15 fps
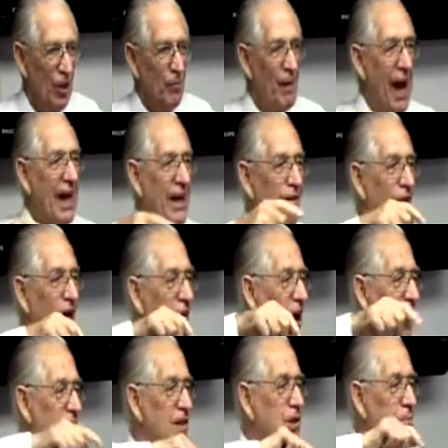Back of it,
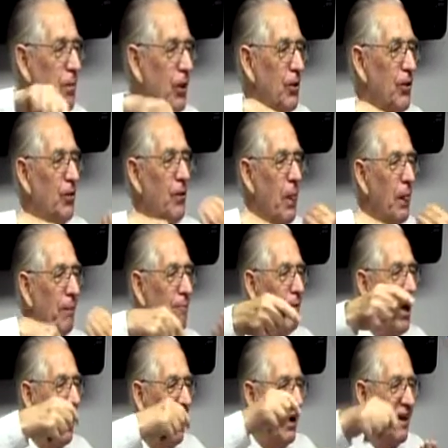on a spoon.
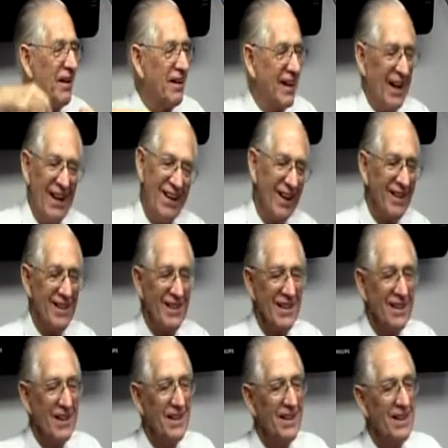Okay, not
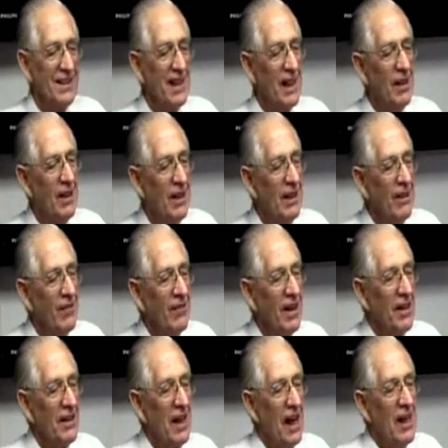the same.
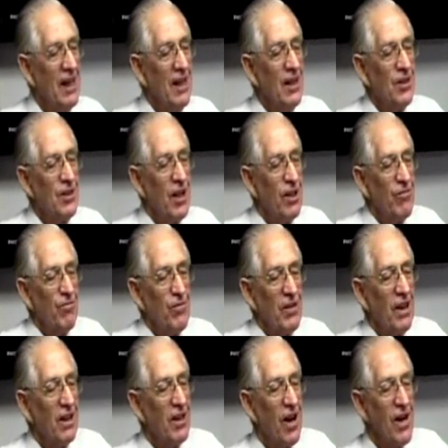Okay, so
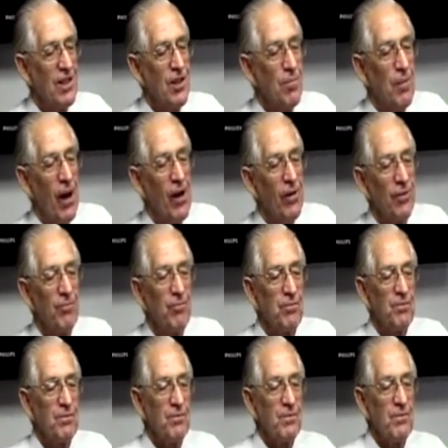God spoke
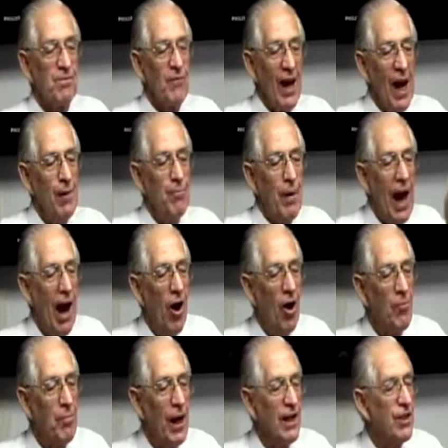a
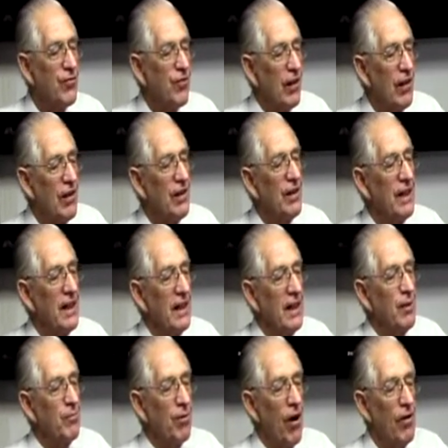power punch for learning
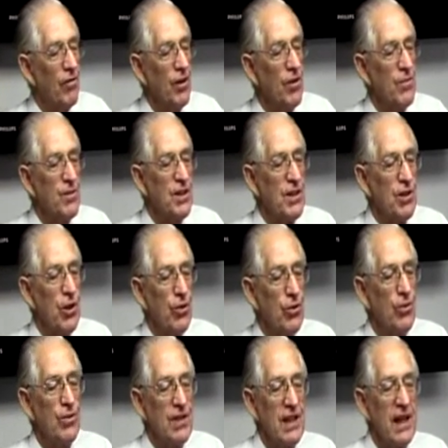in Proverbs
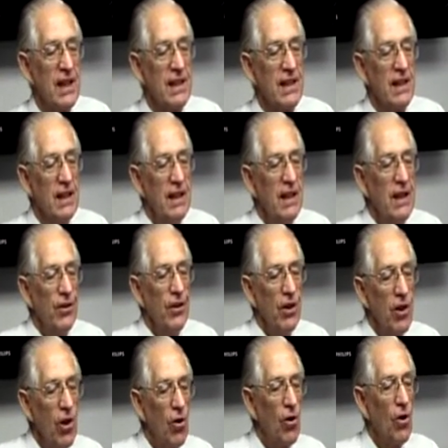2:6. The
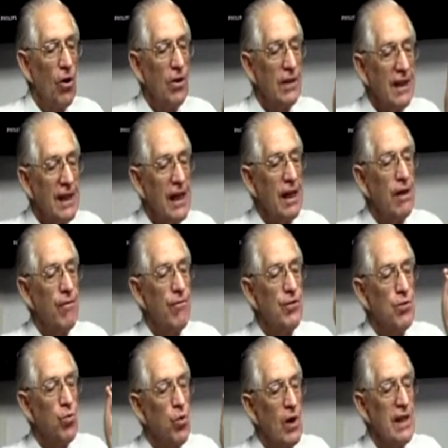Lord
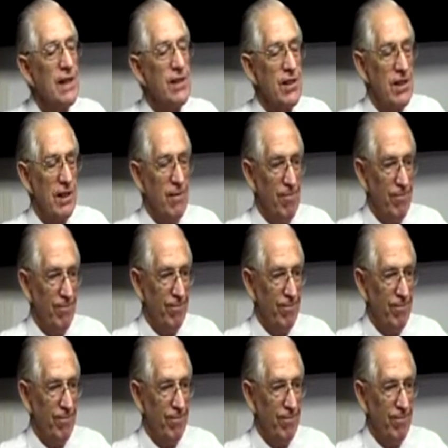gives wisdom.